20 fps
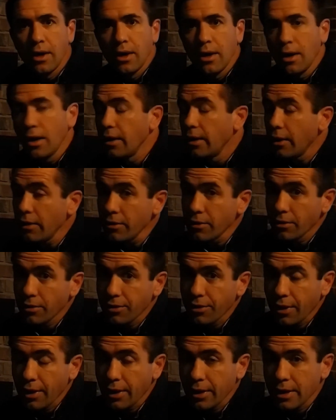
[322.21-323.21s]
Another
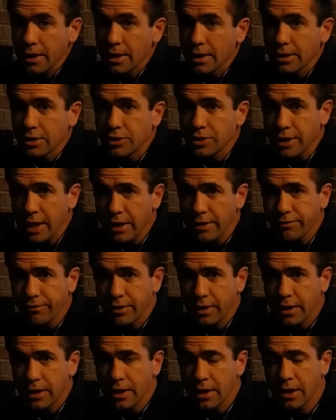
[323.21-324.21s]
thought is
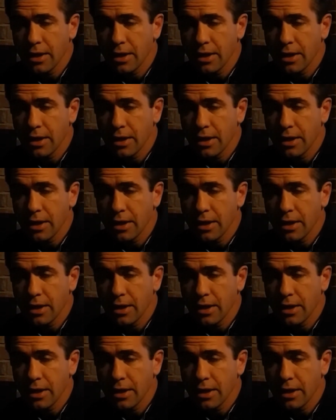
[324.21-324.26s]
safety.